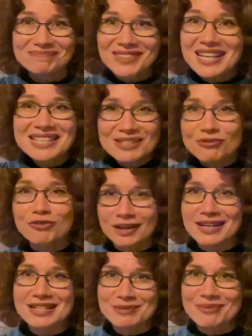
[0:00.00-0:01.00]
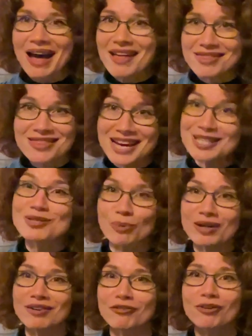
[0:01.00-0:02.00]
It's freedom, and that's
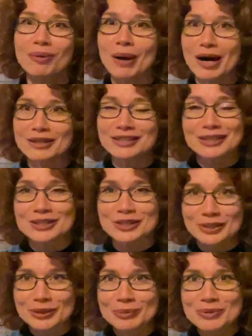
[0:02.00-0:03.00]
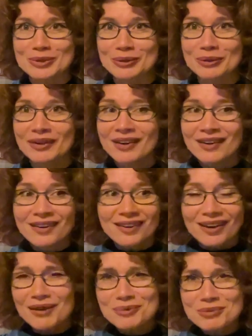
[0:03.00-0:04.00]
wonderful about YouTube. So
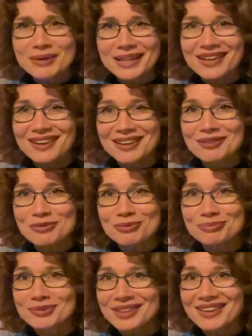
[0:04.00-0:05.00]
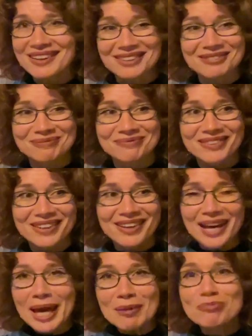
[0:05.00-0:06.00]
I was really kind of, yeah,
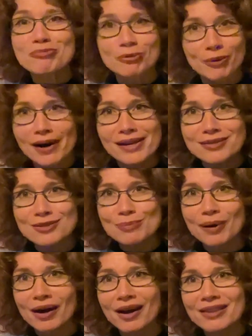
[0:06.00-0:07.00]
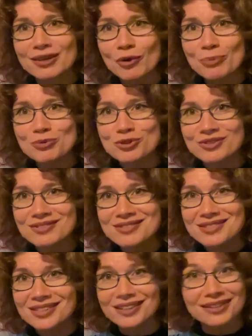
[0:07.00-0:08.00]
impressed by the
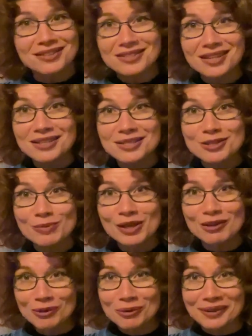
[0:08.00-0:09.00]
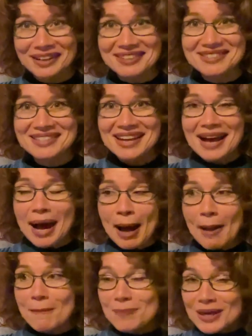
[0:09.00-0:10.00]
options, and I started to be curious.
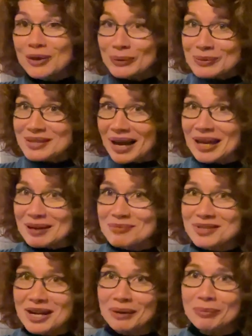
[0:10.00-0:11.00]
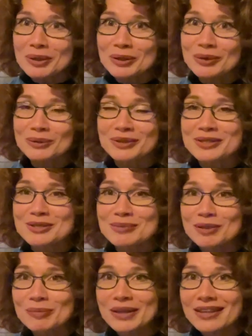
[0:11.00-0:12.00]
And because I am terribly curious
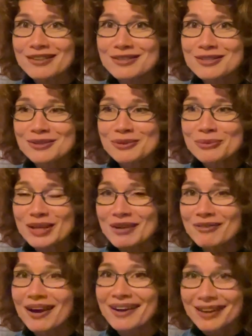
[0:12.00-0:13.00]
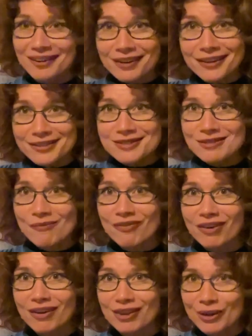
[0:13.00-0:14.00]
human being, so whenever I can learn
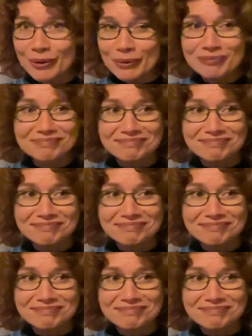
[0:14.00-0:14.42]
something new,